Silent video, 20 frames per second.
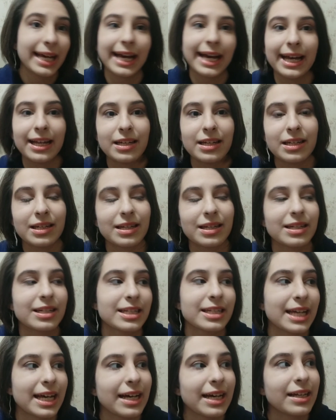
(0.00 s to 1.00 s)
And
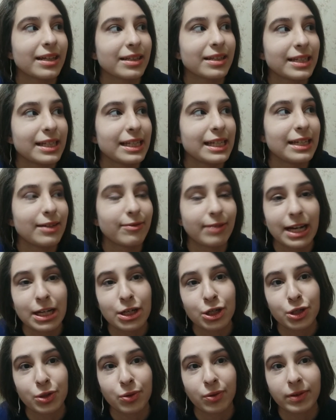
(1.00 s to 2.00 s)

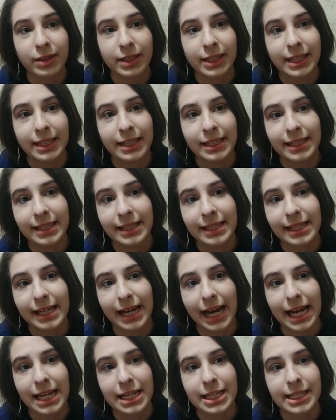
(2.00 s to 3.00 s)
eventually
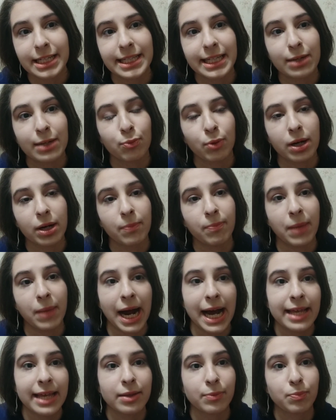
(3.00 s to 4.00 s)
I just didn't want to
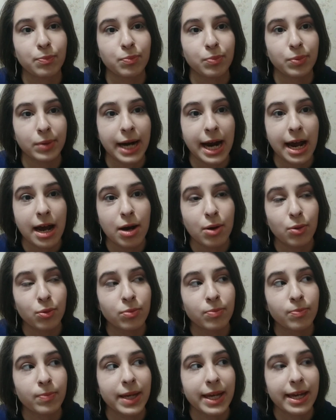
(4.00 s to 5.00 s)
buy the
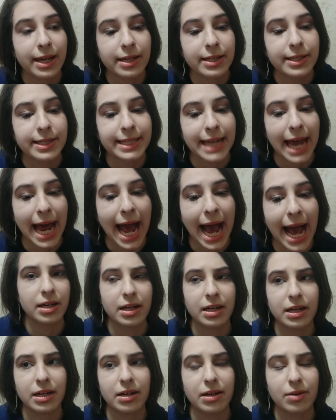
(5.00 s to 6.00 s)
brown because
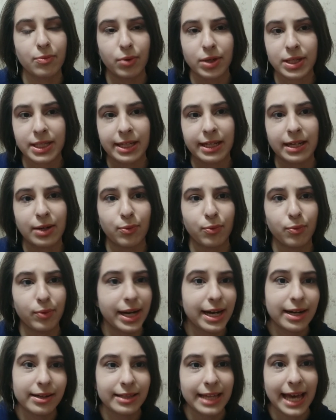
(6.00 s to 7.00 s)
I wasn't gonna
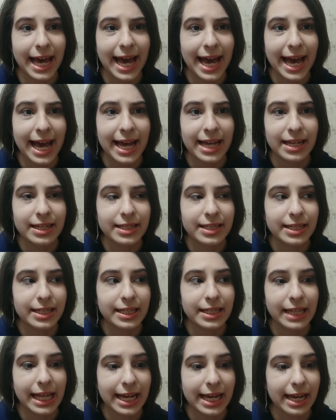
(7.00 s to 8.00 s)
wear that.
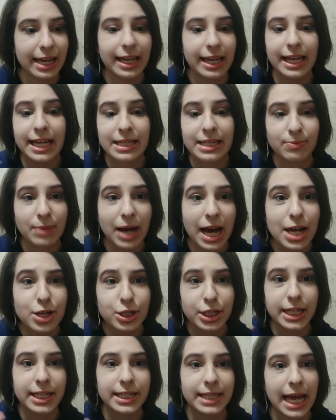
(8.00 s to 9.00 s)
Like, as
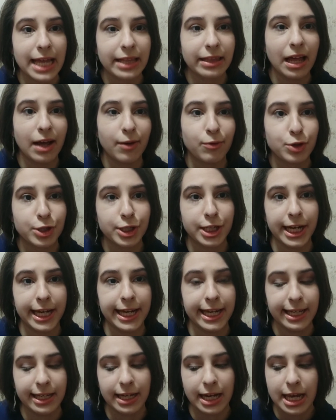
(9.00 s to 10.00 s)
much as I love
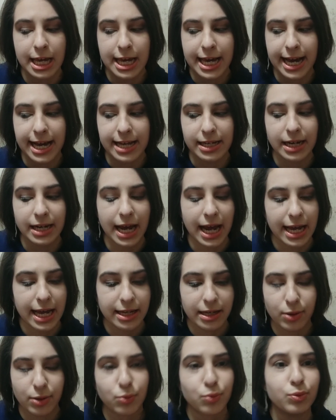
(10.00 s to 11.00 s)
Shane and
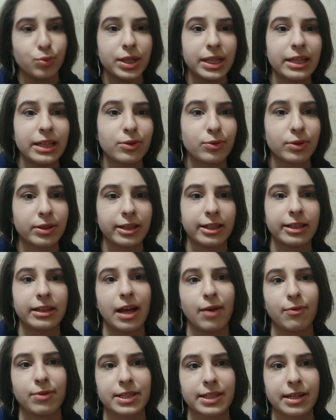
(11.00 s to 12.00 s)
I really
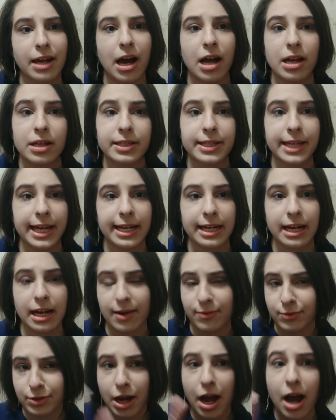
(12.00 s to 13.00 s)
love his content, and
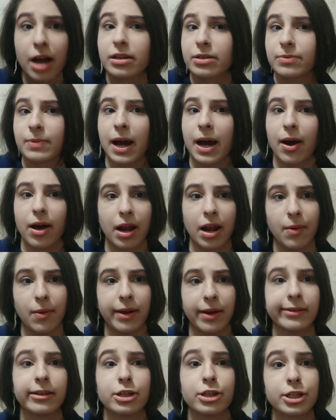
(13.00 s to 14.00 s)
I've talked about him
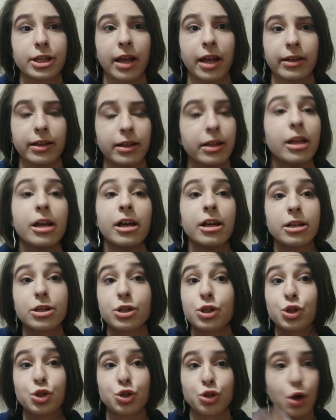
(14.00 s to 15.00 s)
on this channel
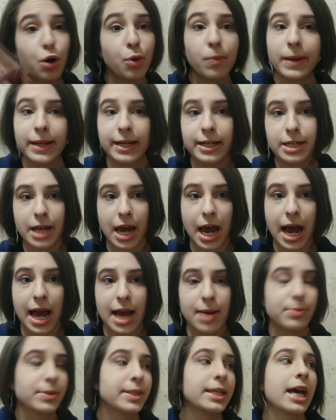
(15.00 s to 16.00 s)
so many
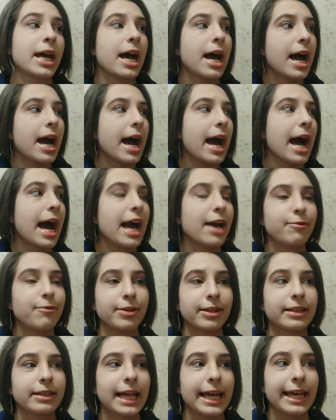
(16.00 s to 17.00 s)
times, I
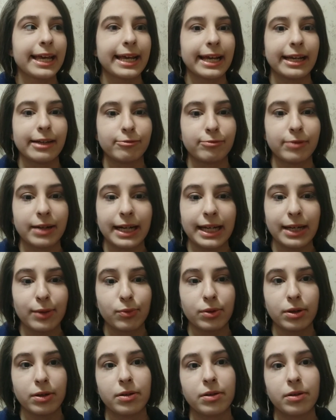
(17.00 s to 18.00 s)
feel like if I
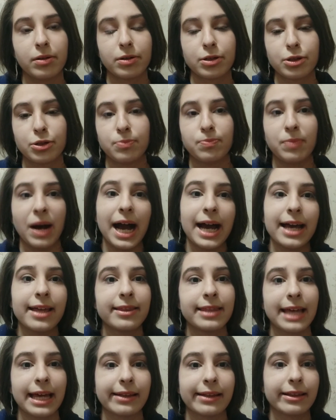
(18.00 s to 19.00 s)
were to buy
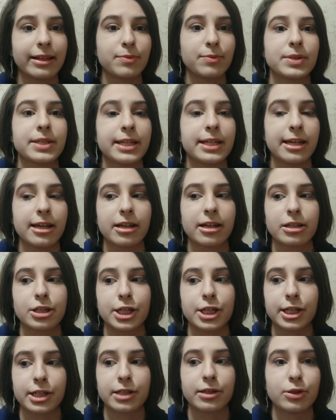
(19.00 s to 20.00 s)
that lipstick
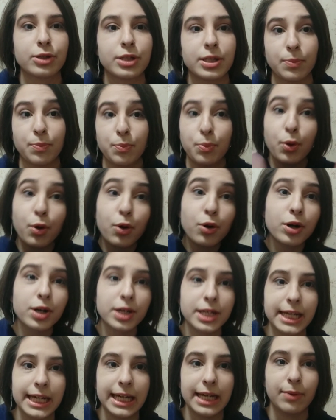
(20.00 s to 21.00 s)
just to
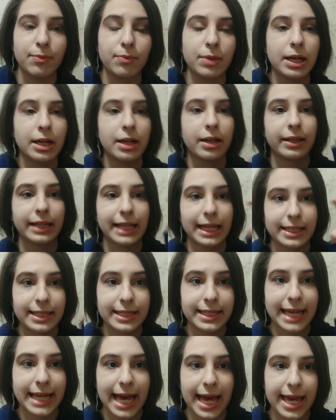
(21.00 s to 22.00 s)
support him,
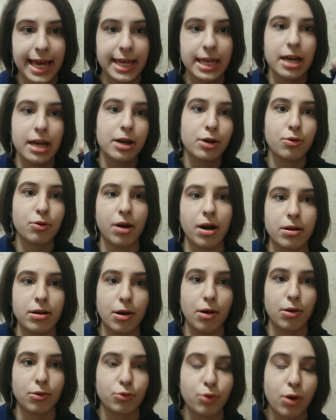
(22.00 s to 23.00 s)
let's say, quote
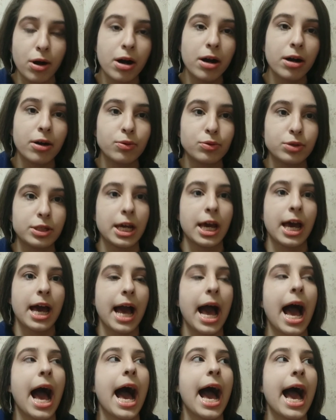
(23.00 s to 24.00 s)
unquote,
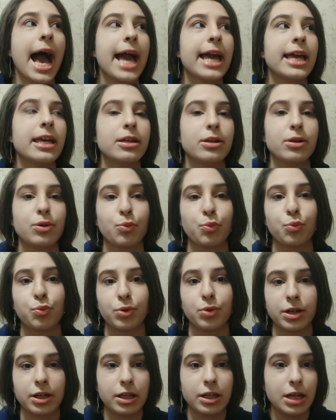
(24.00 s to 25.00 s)
I
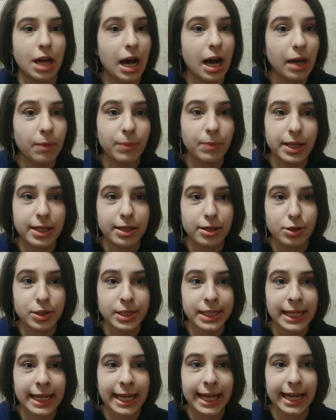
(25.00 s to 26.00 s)
would not be
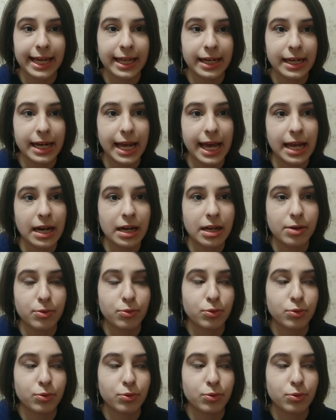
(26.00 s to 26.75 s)
using it, and it